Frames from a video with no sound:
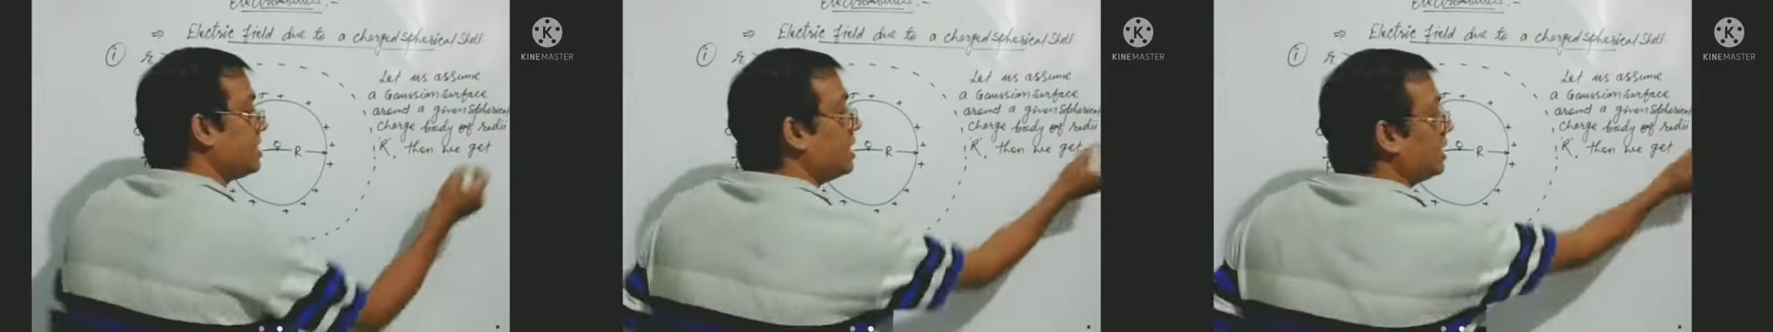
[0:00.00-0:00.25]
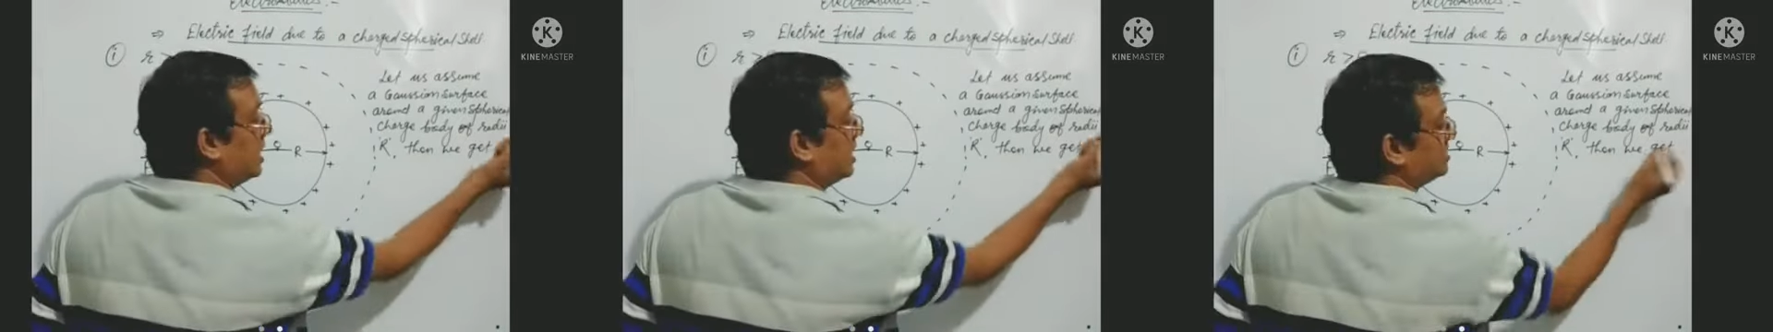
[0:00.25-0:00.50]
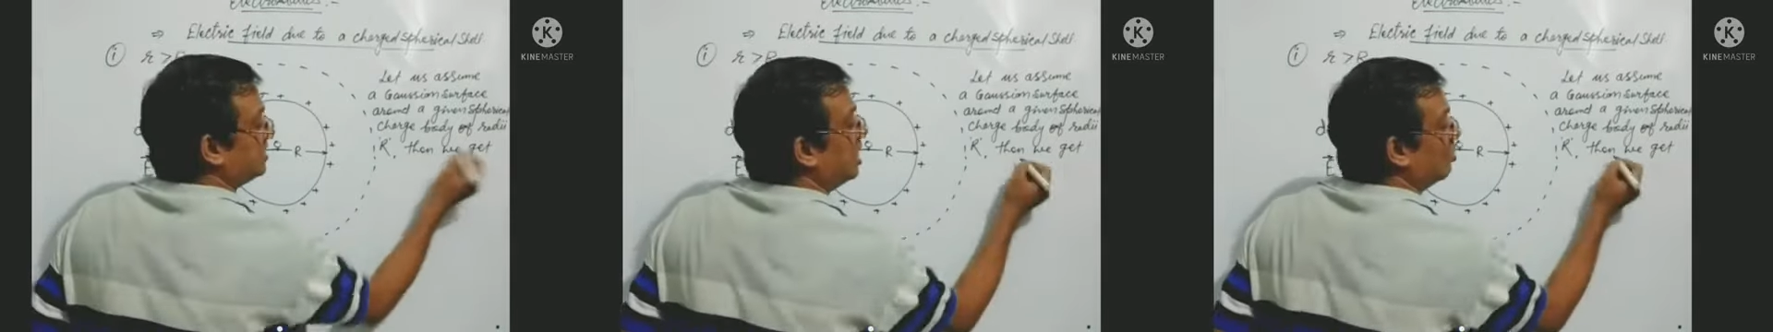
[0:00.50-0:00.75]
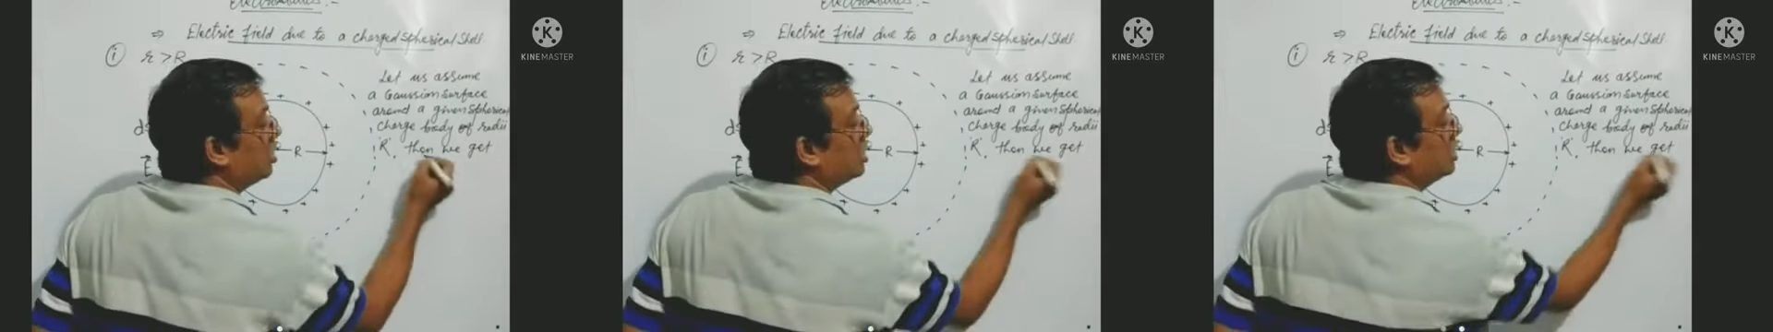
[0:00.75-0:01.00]
Let us see
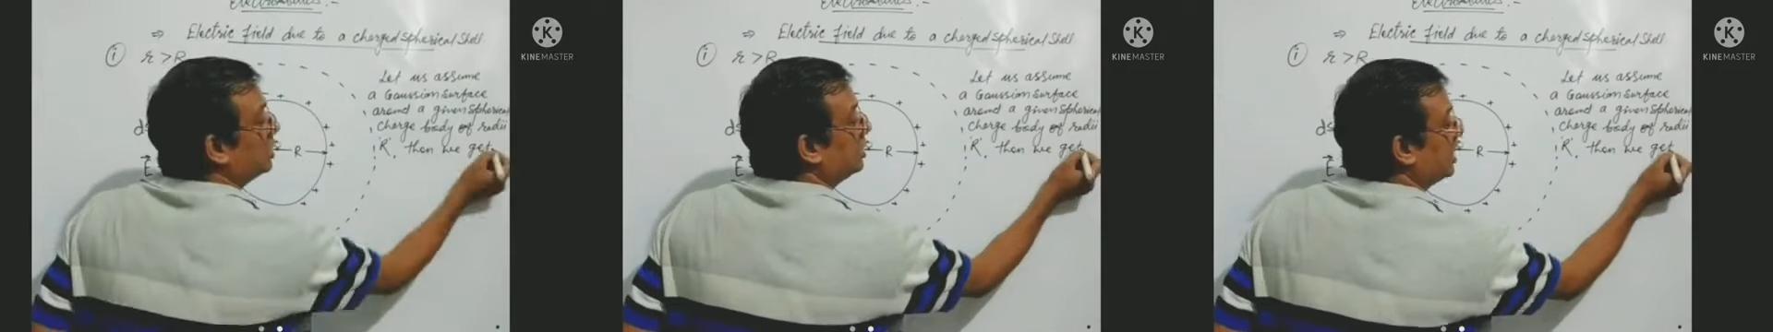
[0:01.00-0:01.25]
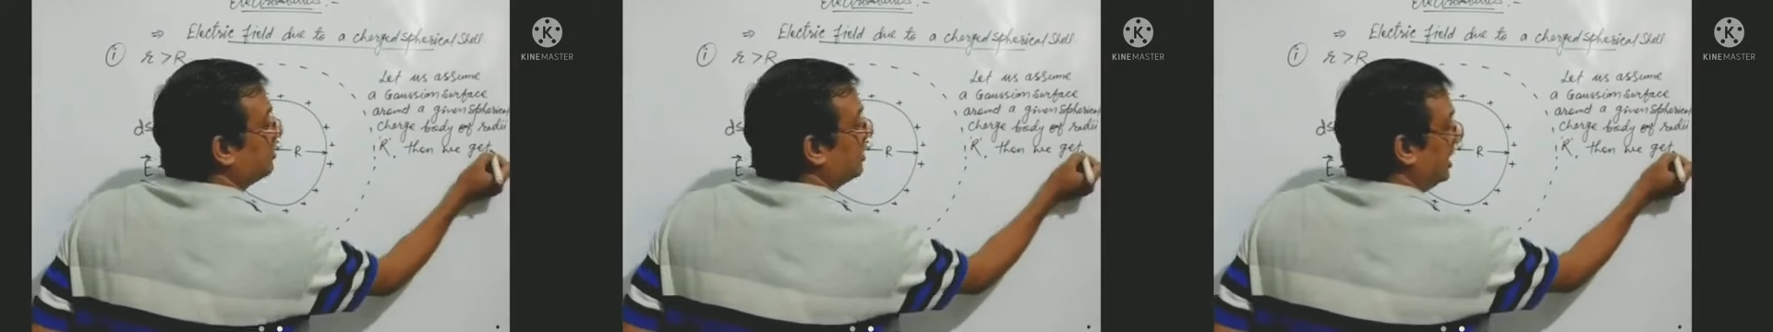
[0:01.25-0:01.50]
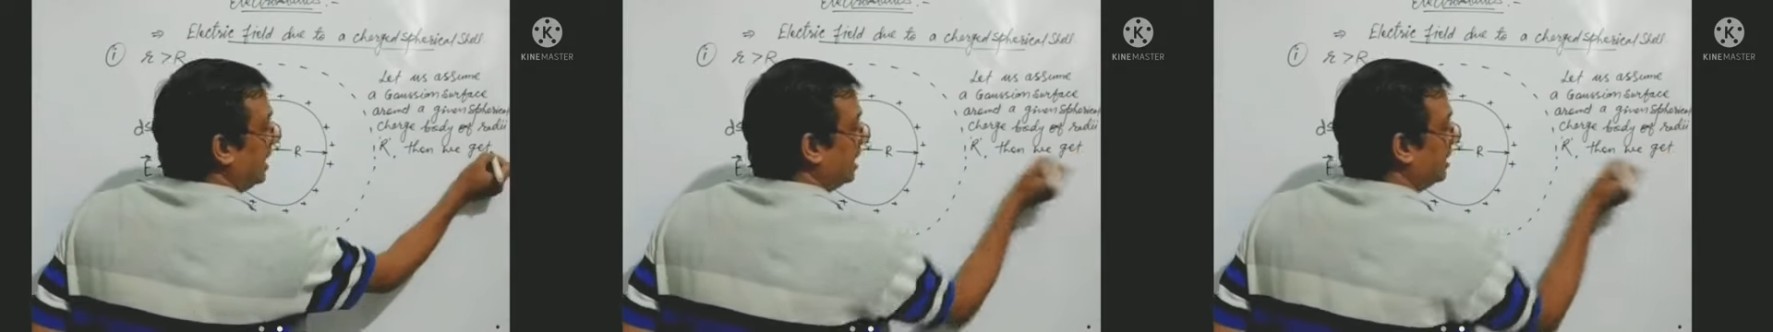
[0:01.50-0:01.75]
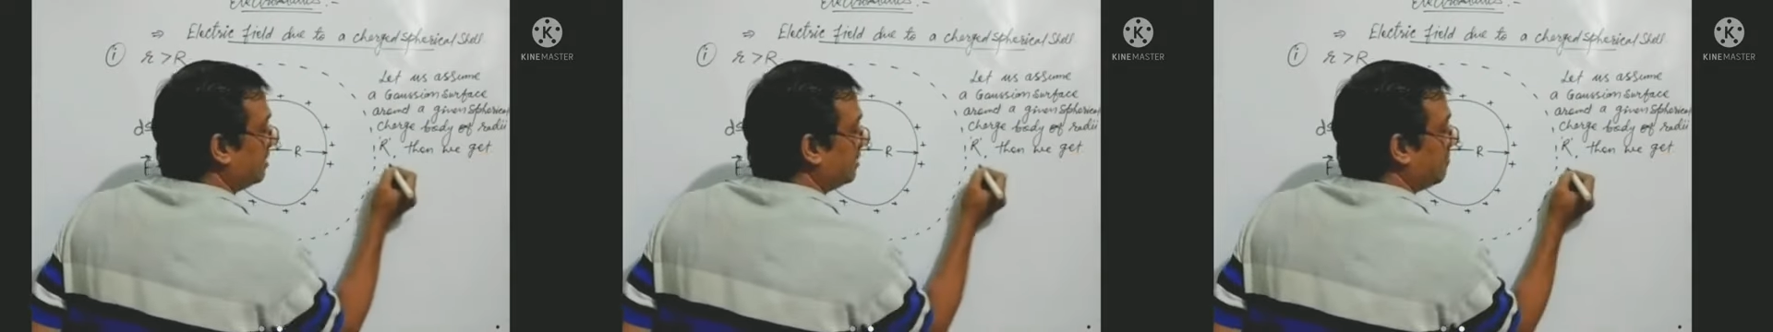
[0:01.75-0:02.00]
how. Then we get